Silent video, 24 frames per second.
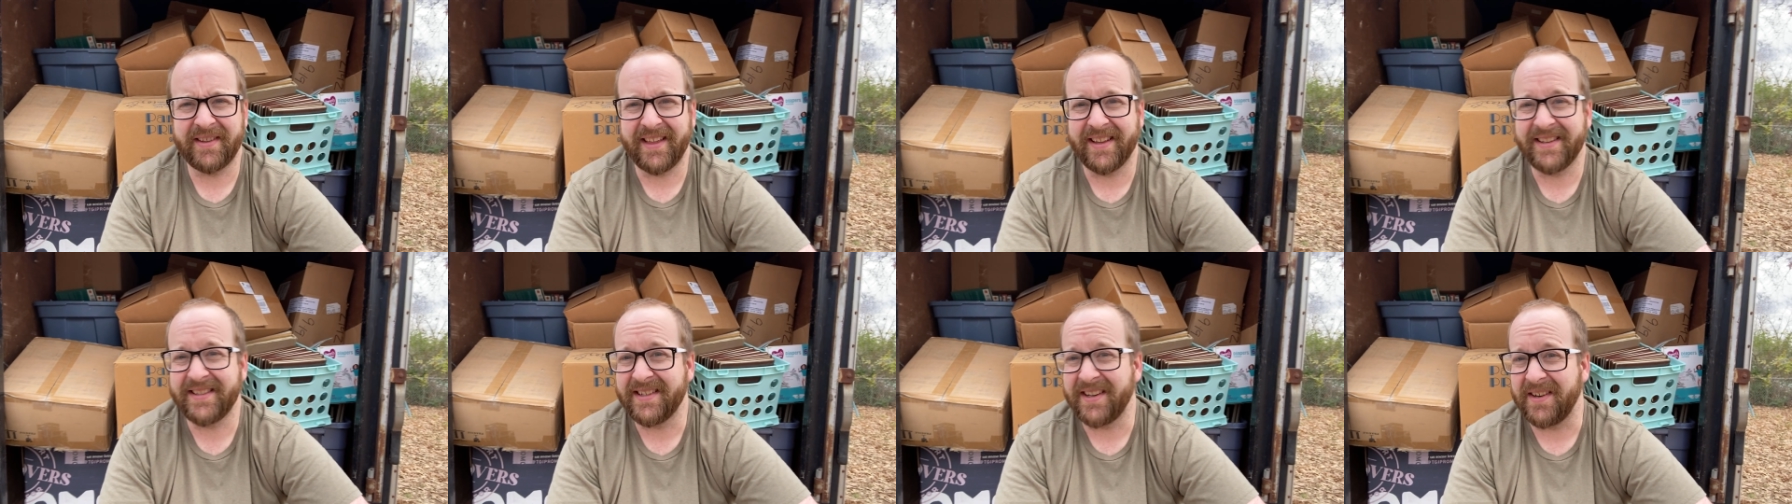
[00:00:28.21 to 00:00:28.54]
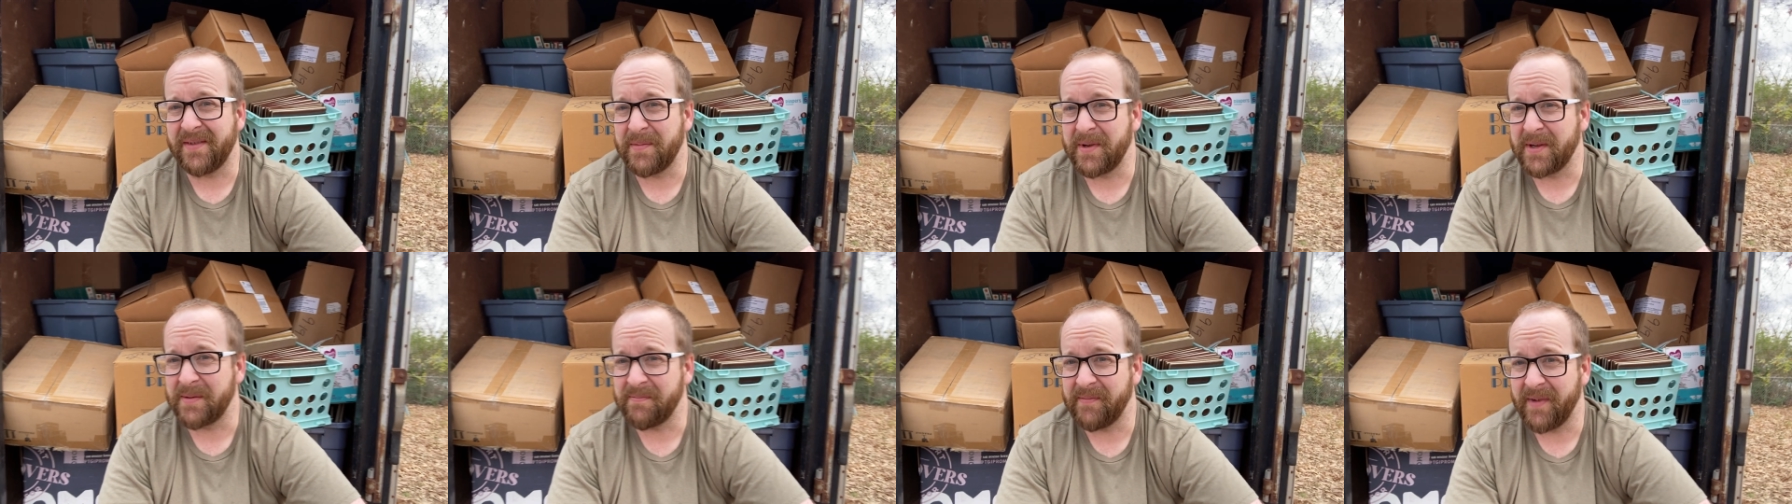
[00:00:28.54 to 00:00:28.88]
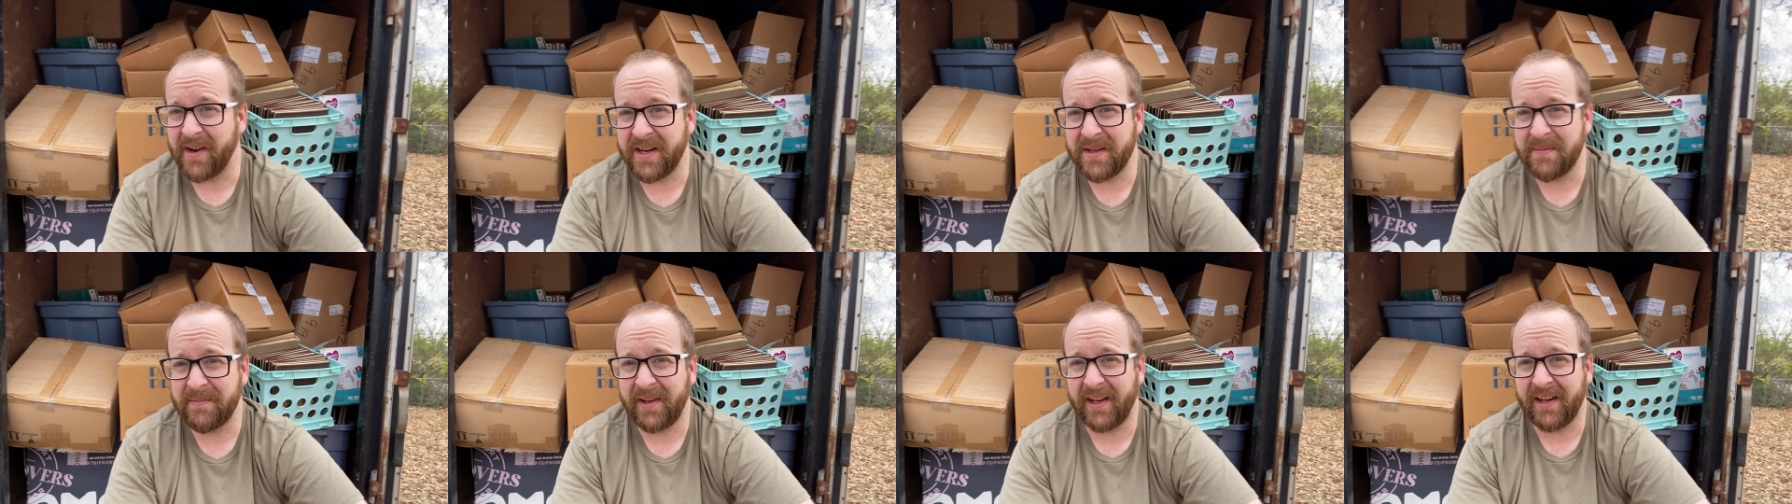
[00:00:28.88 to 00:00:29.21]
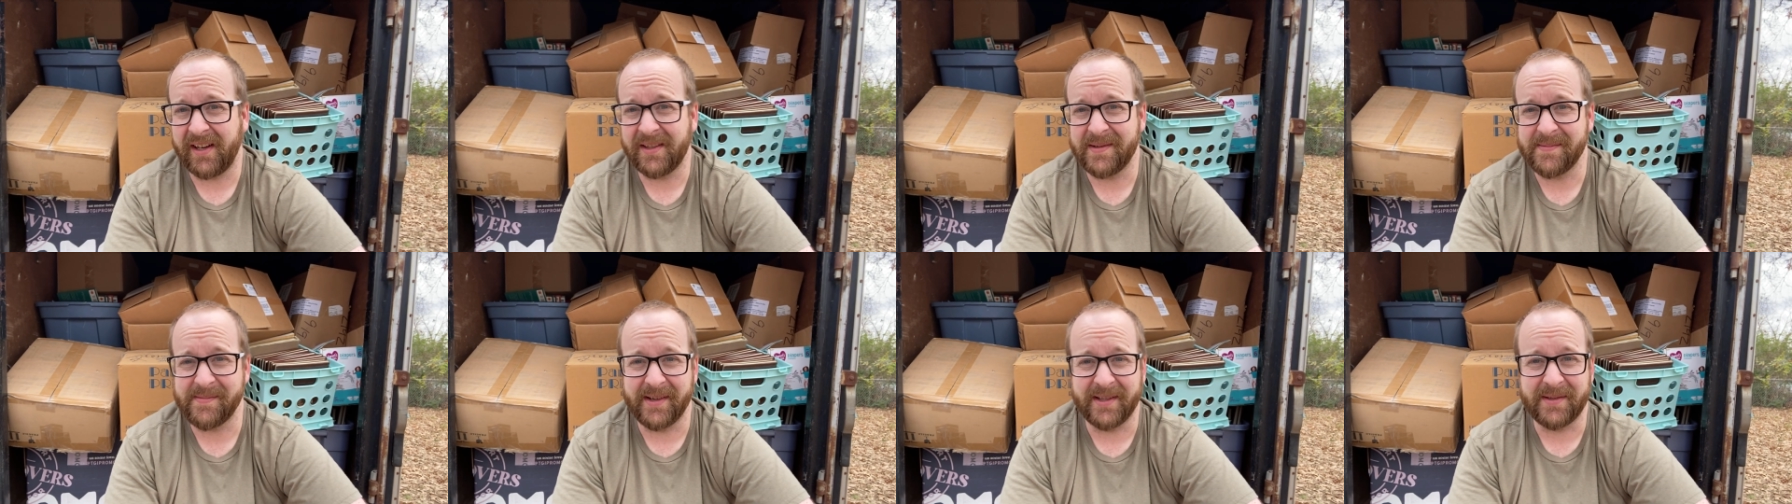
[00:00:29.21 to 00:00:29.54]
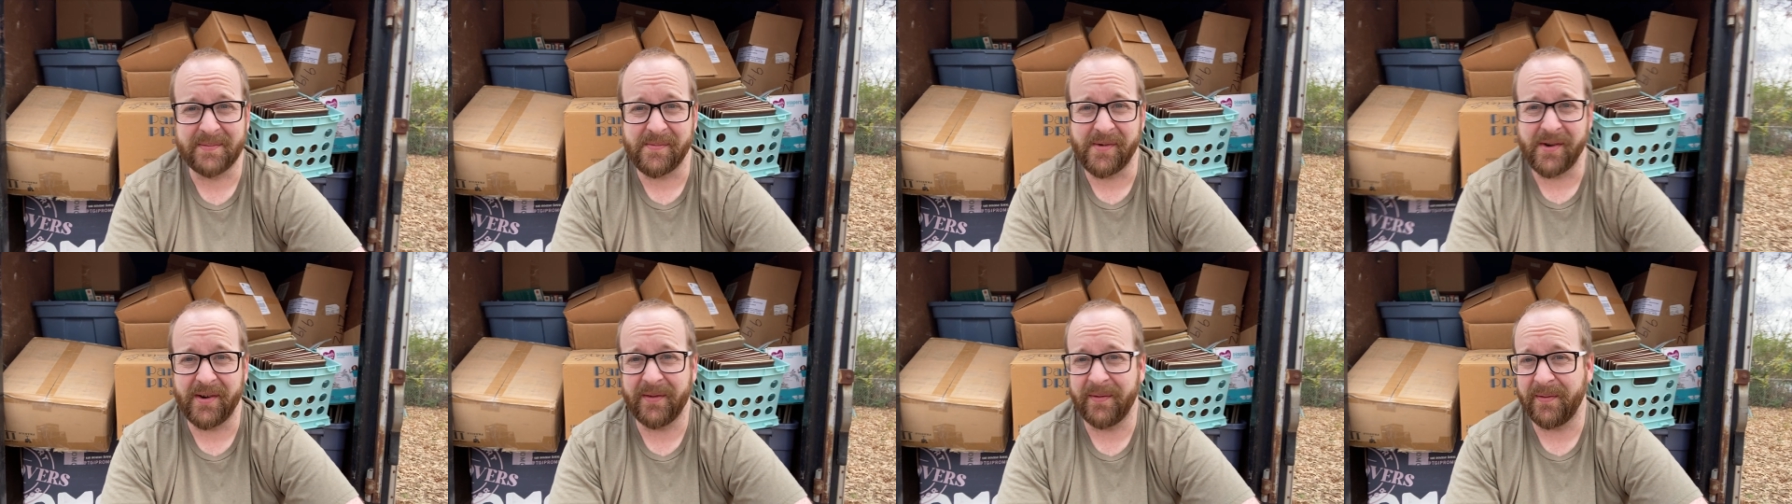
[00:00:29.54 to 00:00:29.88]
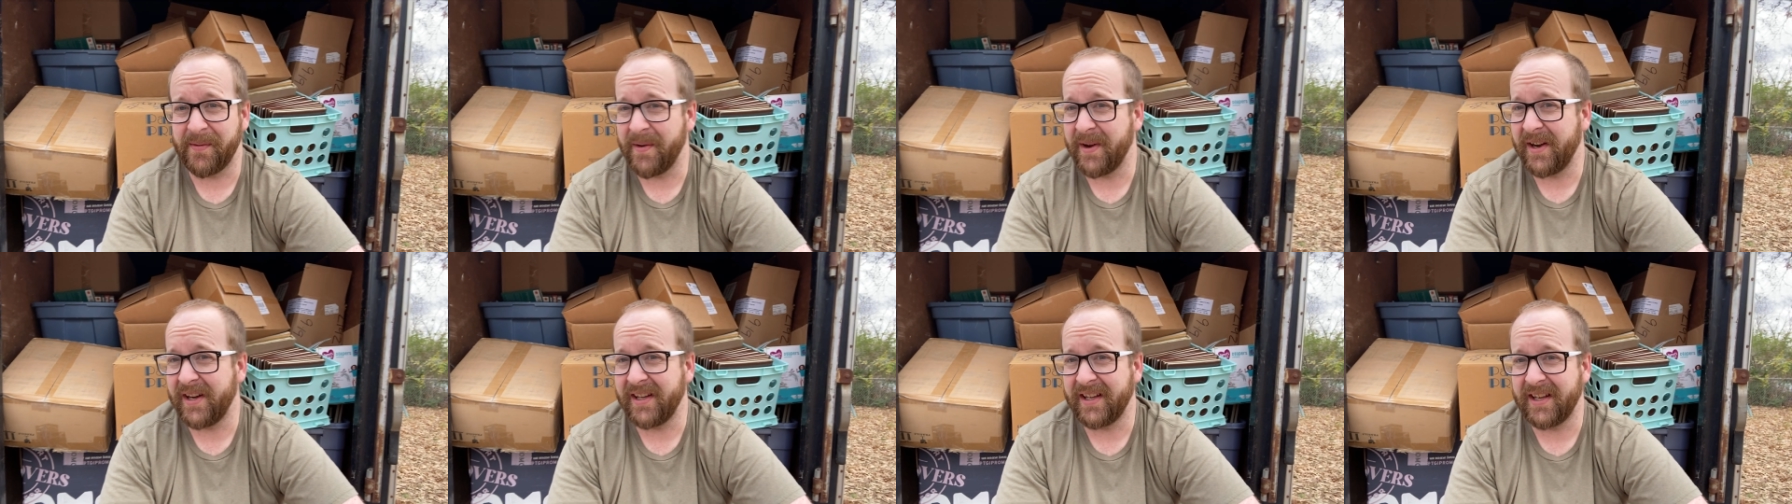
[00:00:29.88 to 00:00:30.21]
That's not a big money maker, but it's more of a
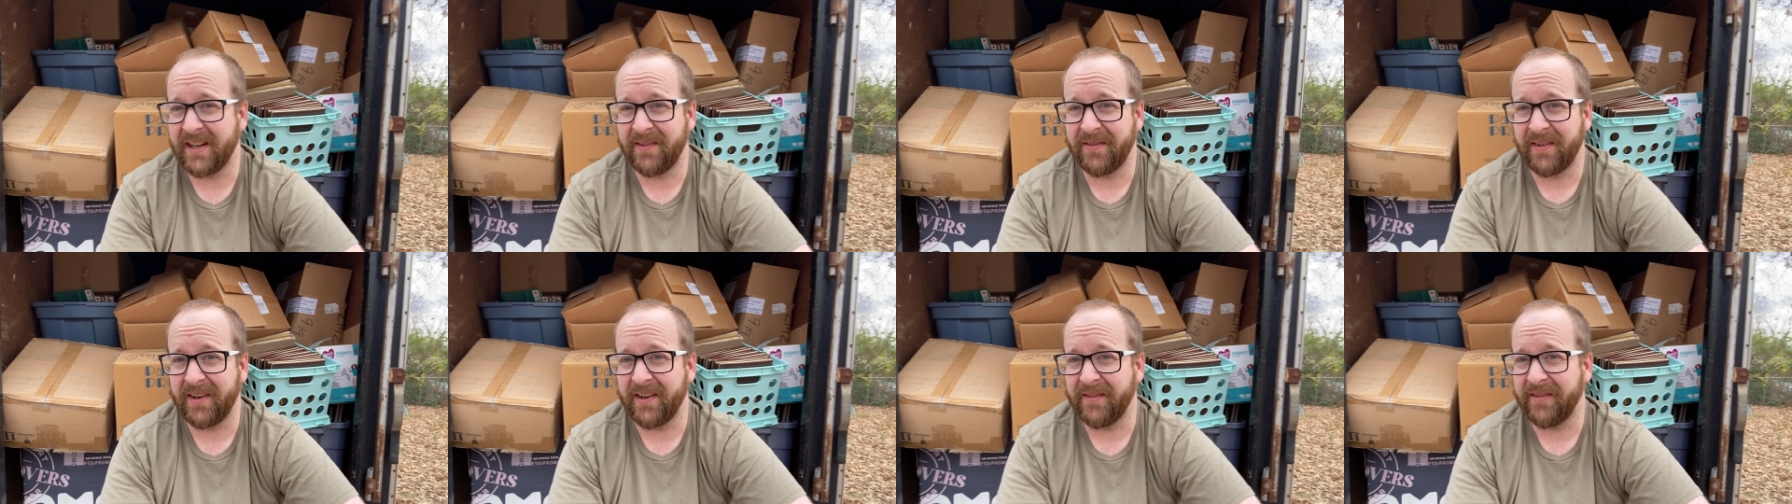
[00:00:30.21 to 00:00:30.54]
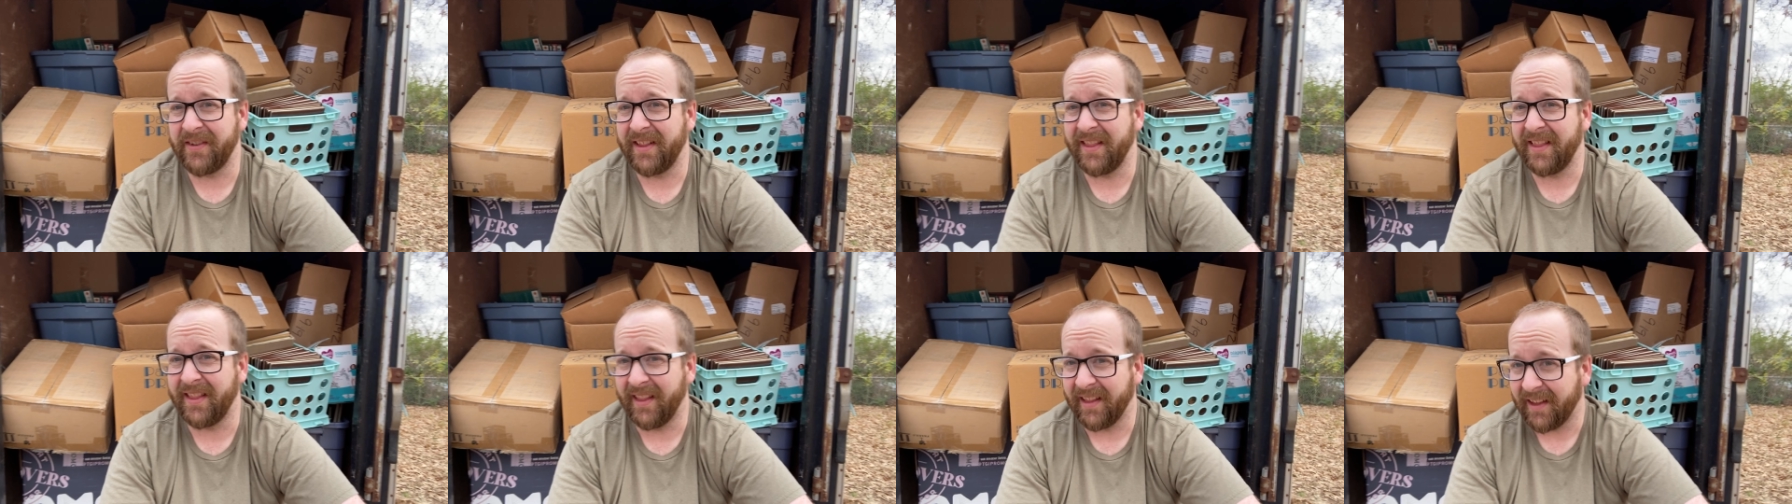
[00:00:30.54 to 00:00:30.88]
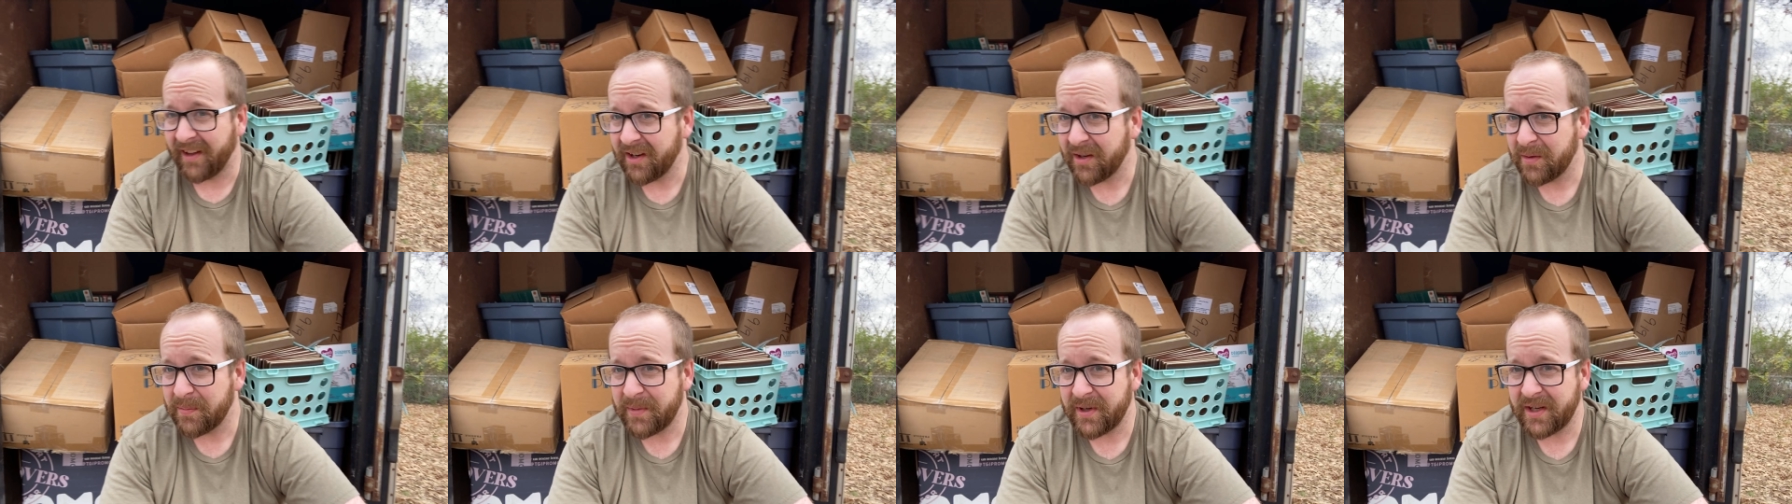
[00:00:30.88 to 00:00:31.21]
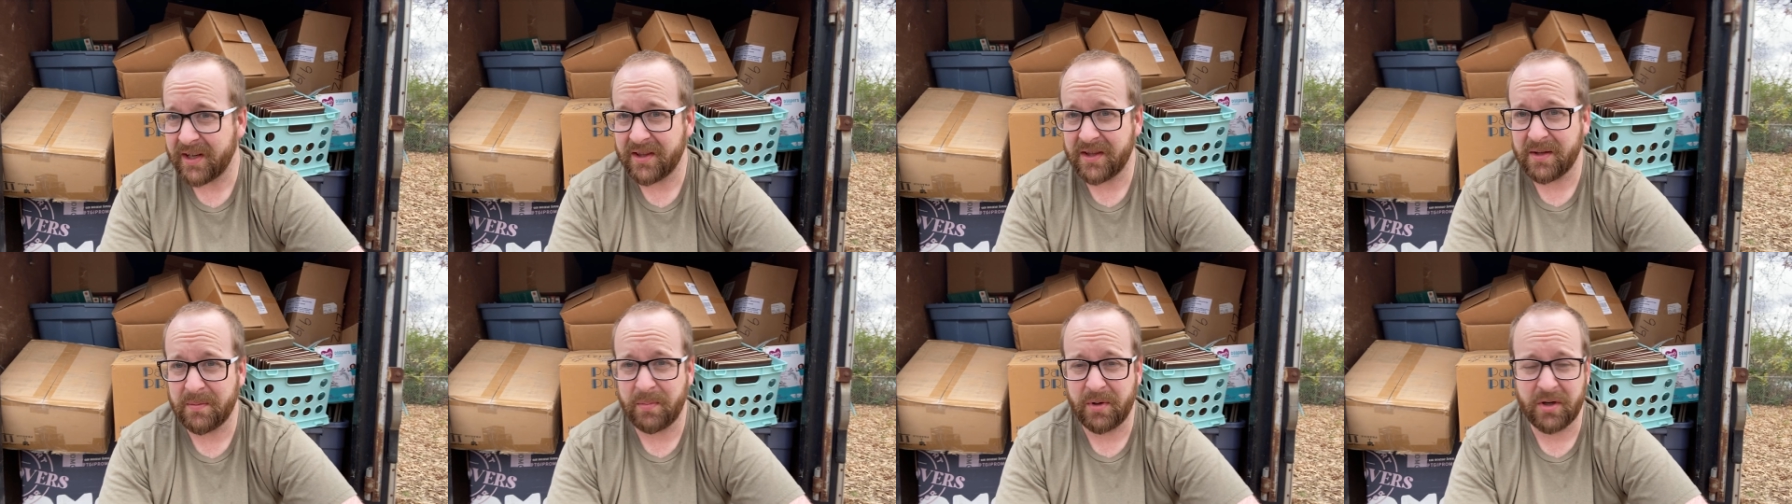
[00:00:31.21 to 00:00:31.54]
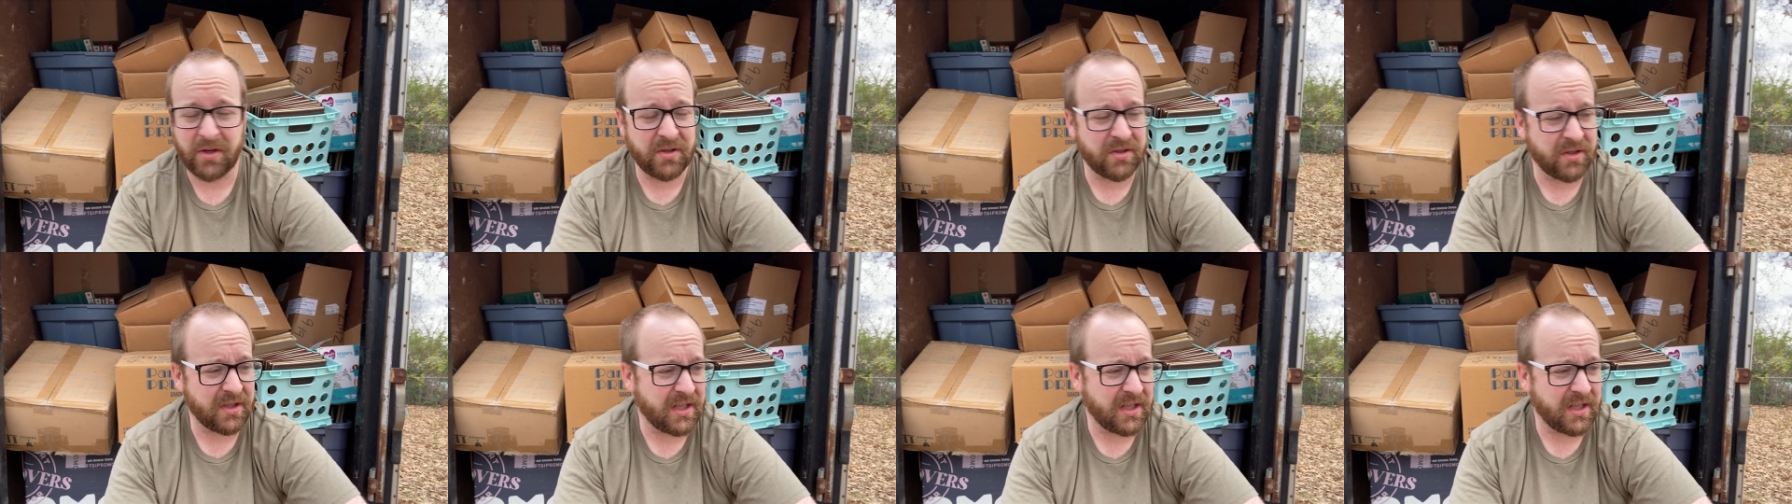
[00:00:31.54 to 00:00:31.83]
way to get rid of a little bit of the bulk.